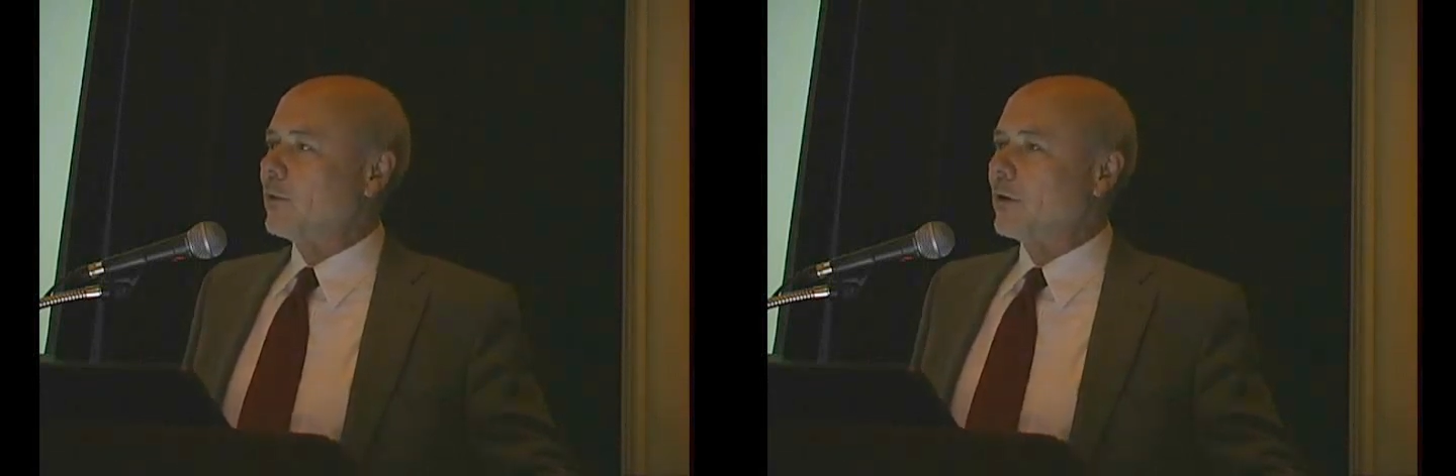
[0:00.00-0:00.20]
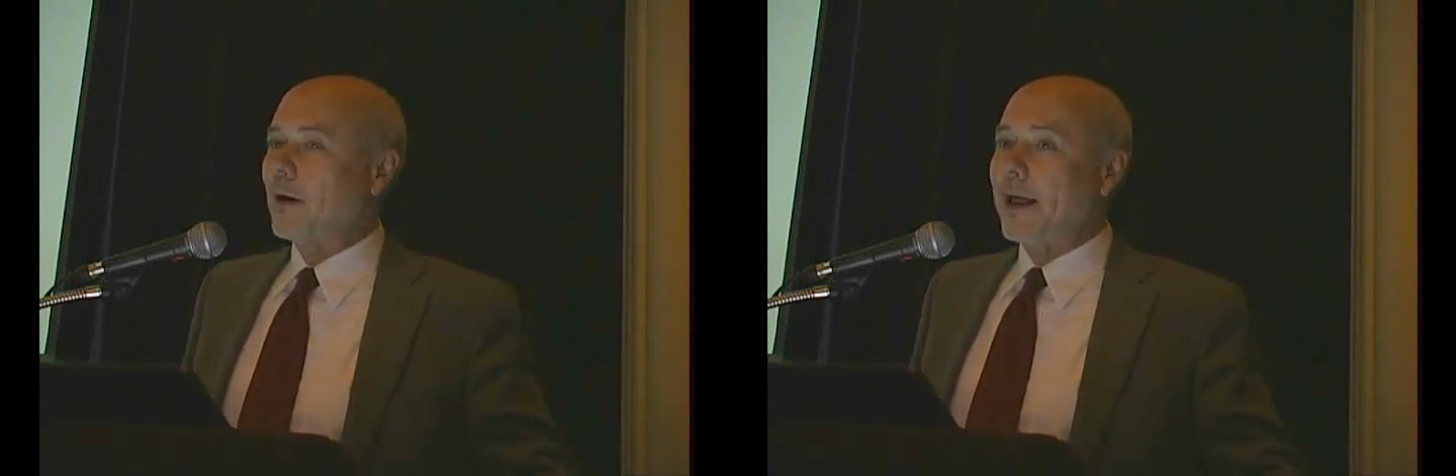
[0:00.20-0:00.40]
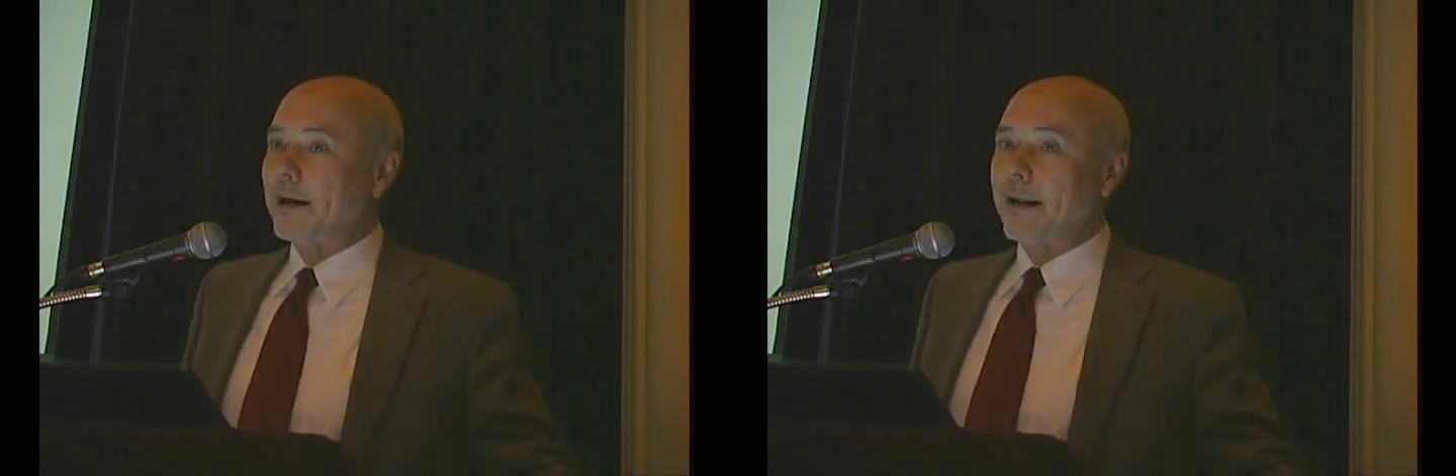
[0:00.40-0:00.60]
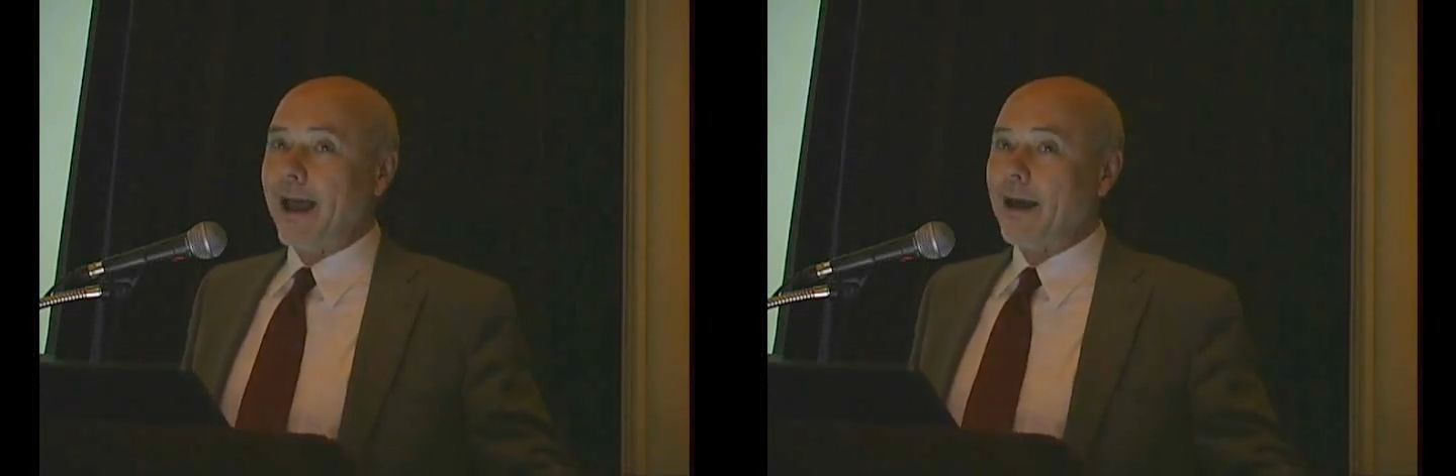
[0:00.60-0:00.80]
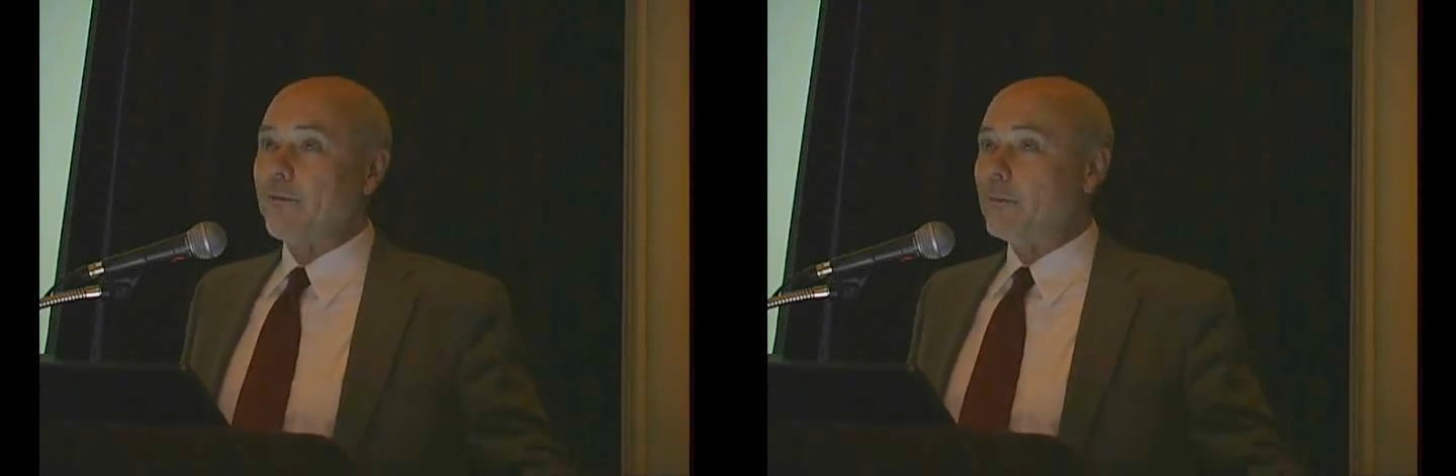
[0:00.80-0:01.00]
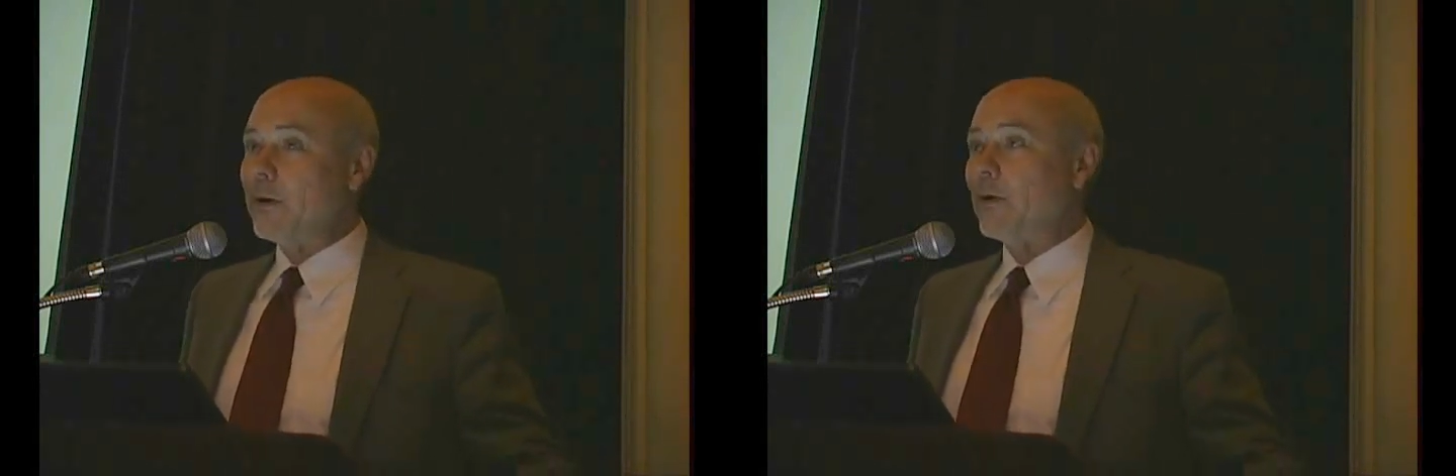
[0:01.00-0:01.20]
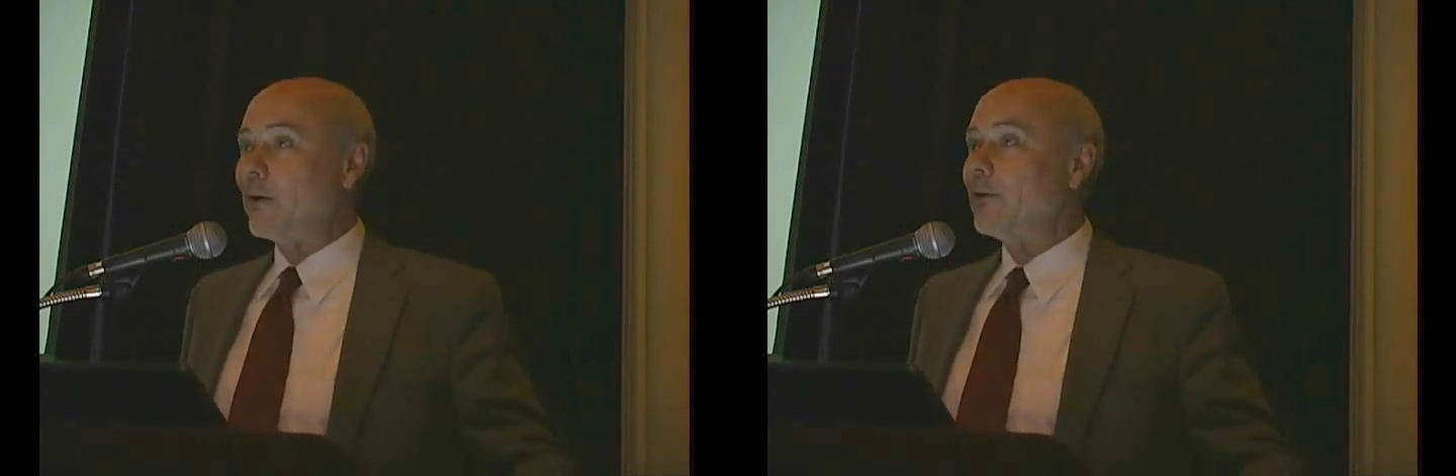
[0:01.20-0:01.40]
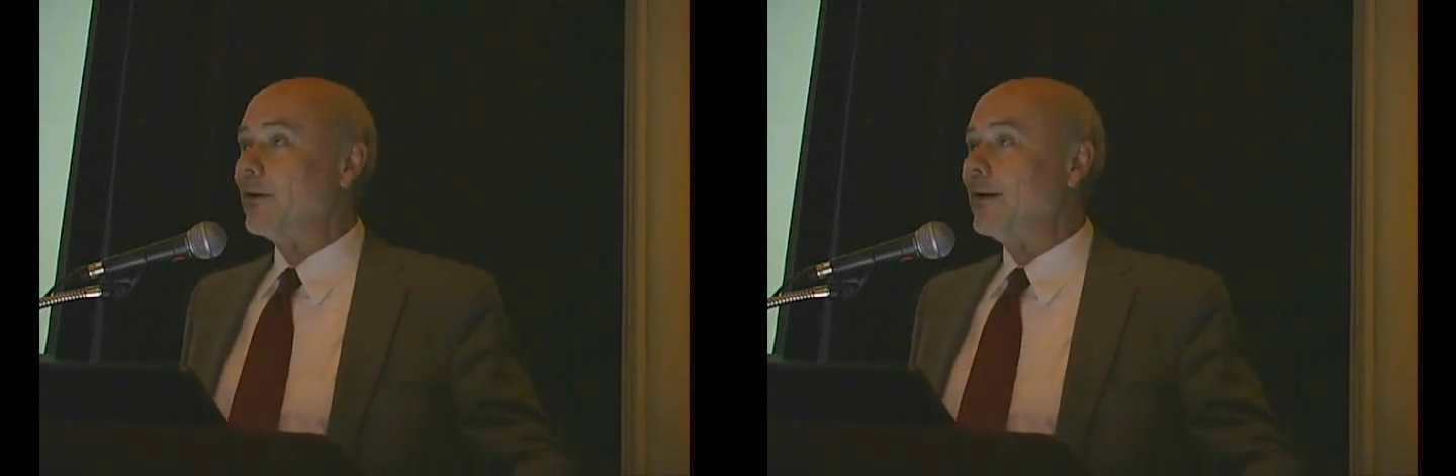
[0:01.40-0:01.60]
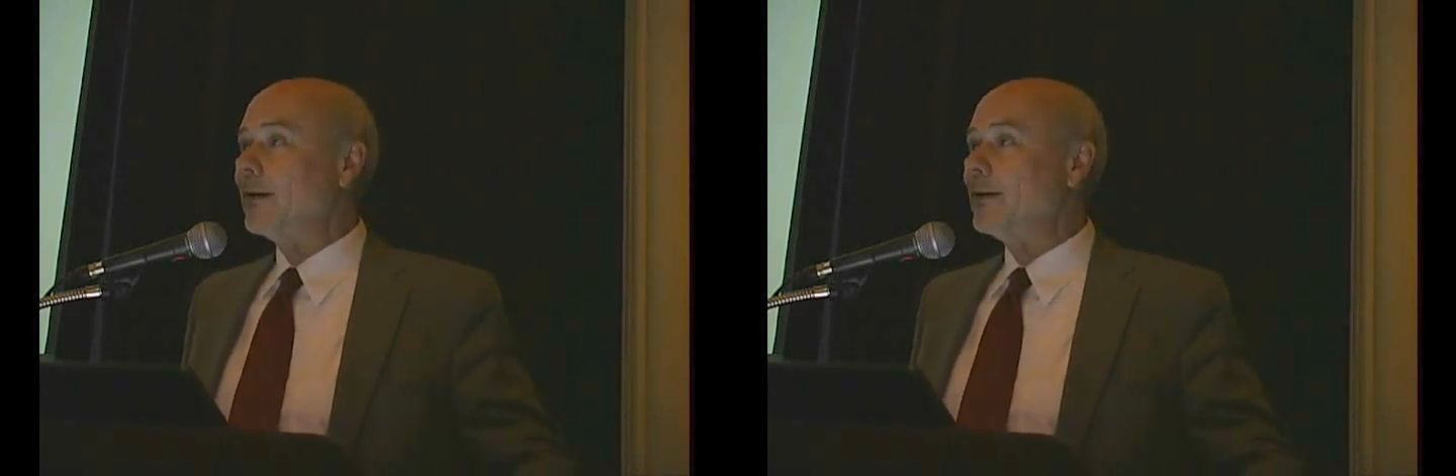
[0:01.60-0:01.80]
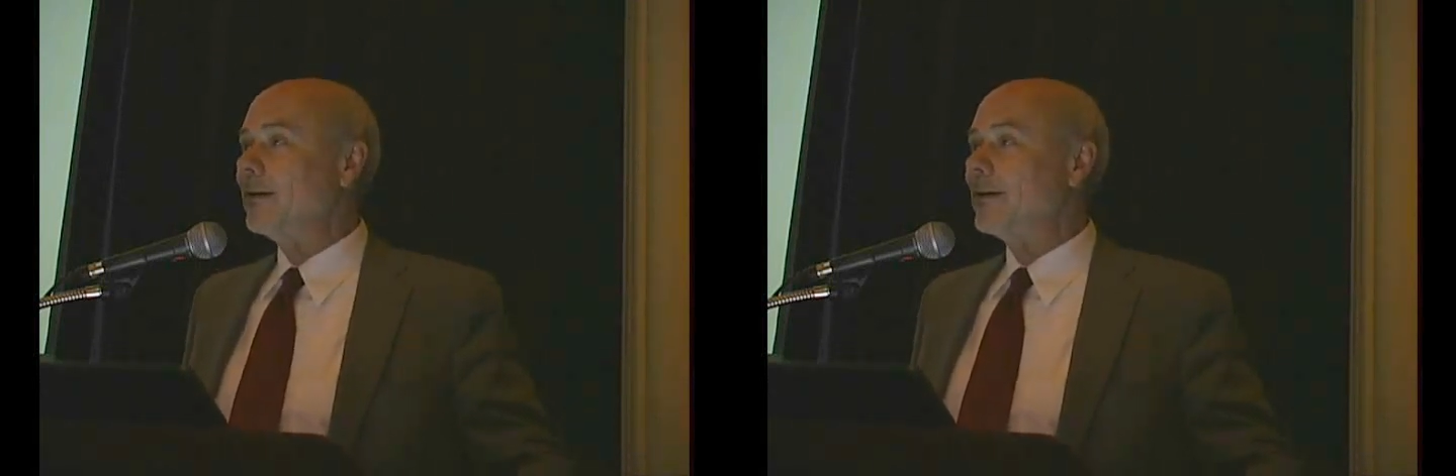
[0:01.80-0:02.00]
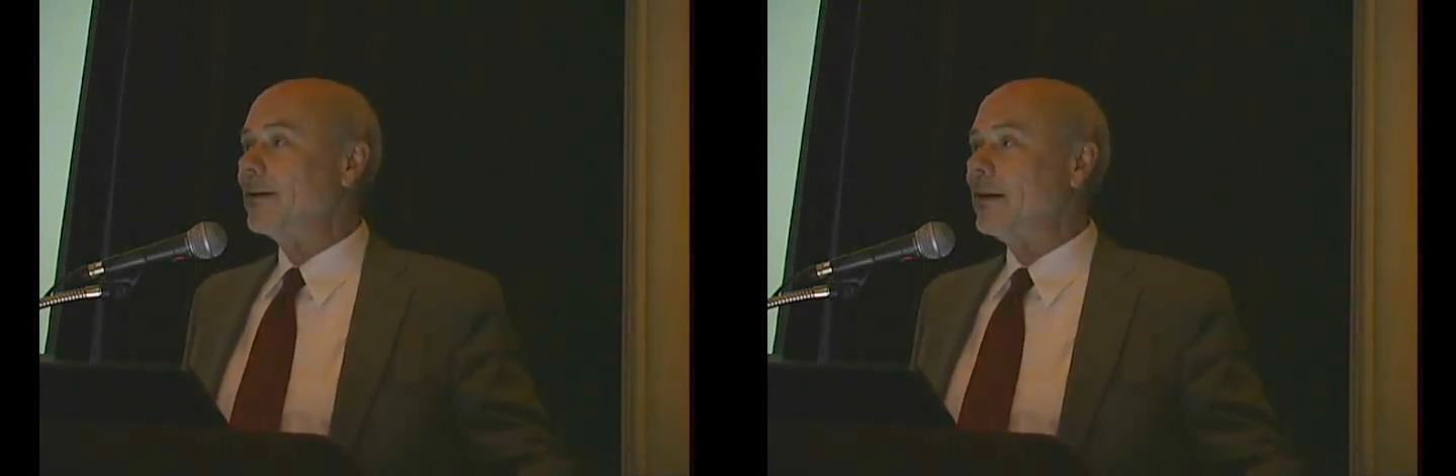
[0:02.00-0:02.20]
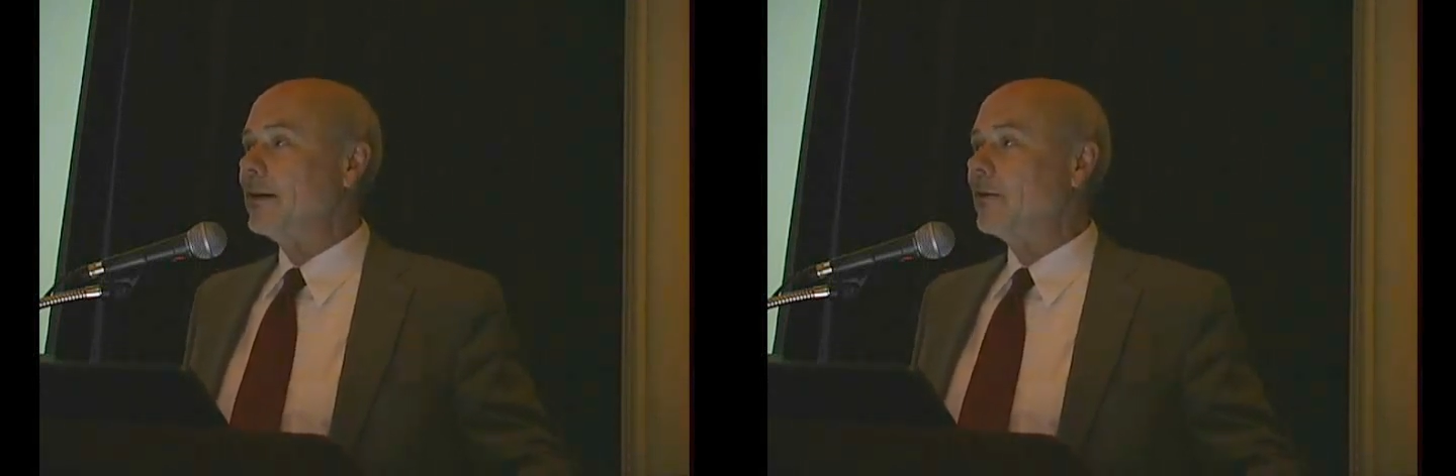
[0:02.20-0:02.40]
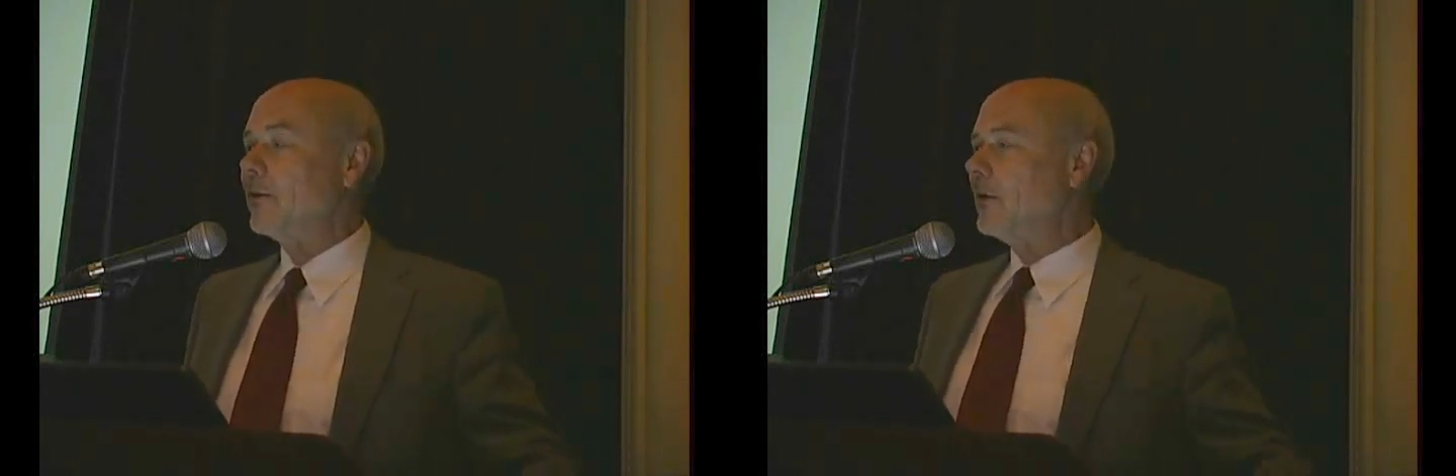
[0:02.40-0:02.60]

We're delighted to have him here, and uh, he,